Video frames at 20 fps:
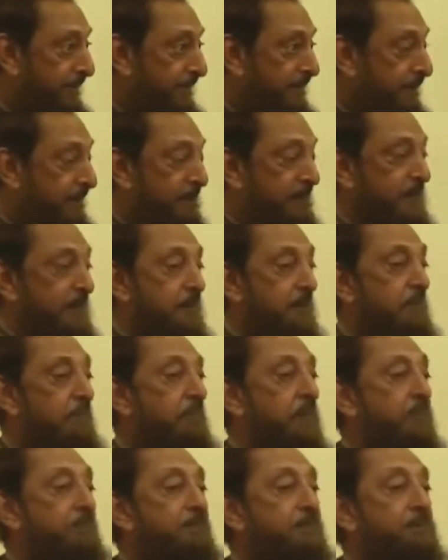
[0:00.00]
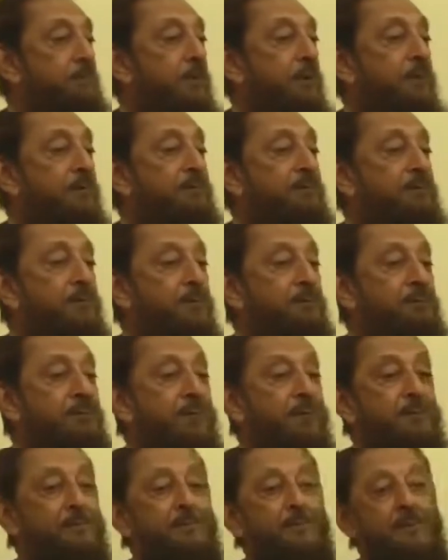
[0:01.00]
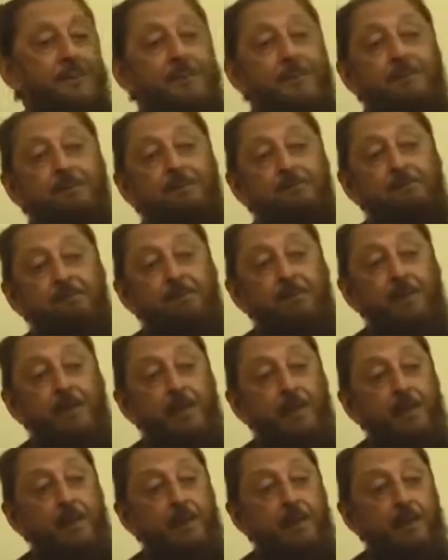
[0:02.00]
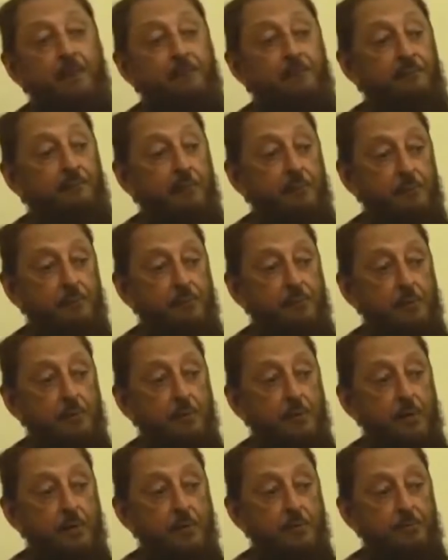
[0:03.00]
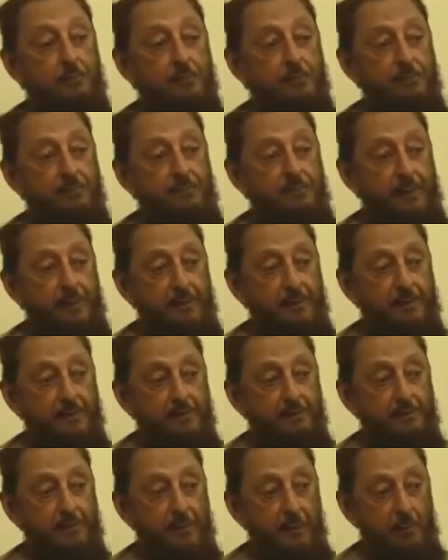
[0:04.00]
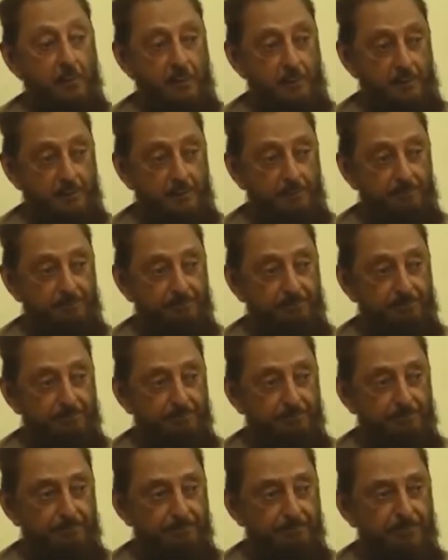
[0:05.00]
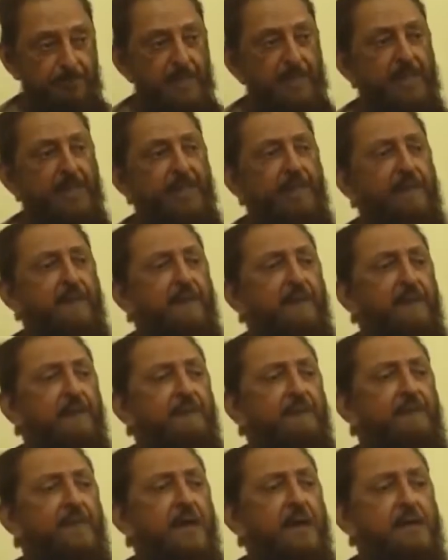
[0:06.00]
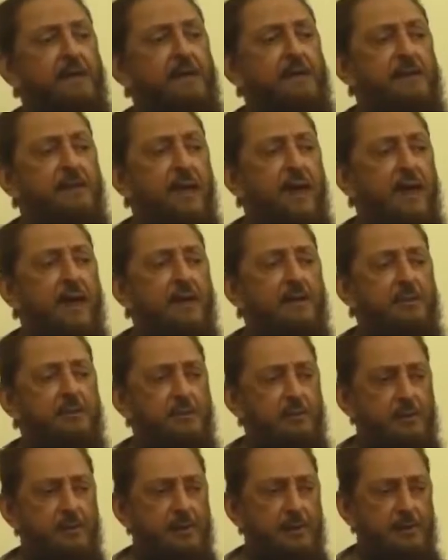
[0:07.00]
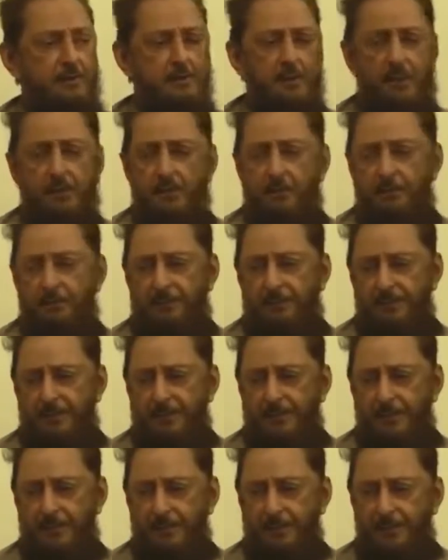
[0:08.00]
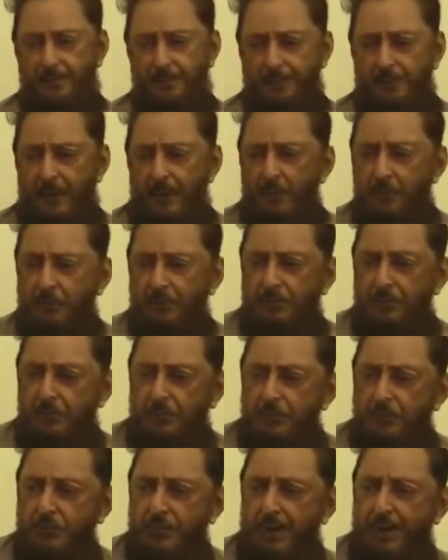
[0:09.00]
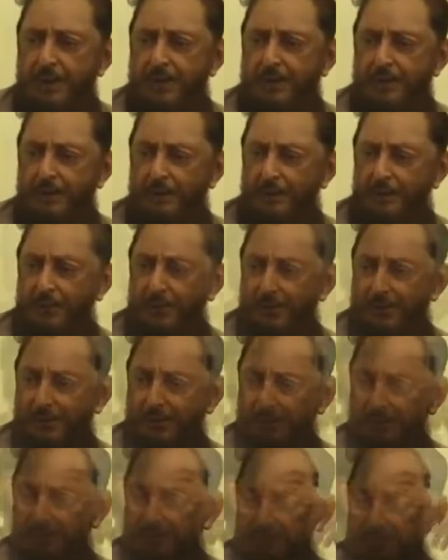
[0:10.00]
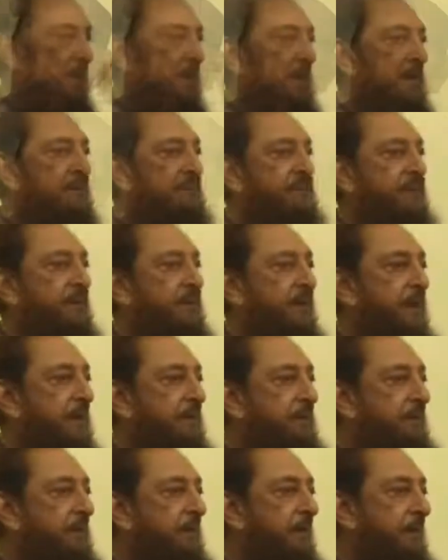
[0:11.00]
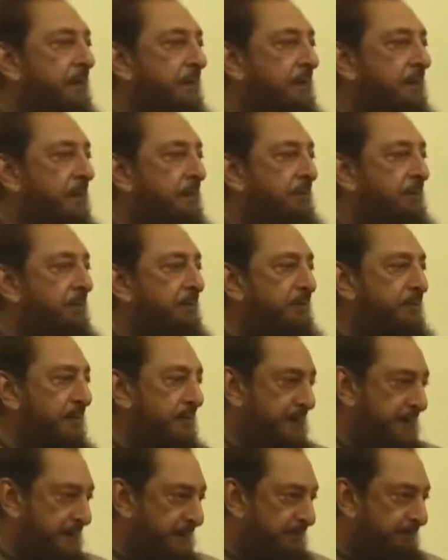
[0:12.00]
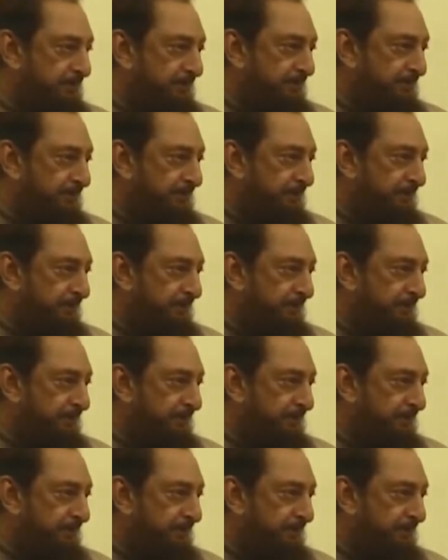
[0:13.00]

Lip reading: He had ripped off the people of 41% of their wealth. That actually, in my opinion, that was the trial run. And then after that, they proceeded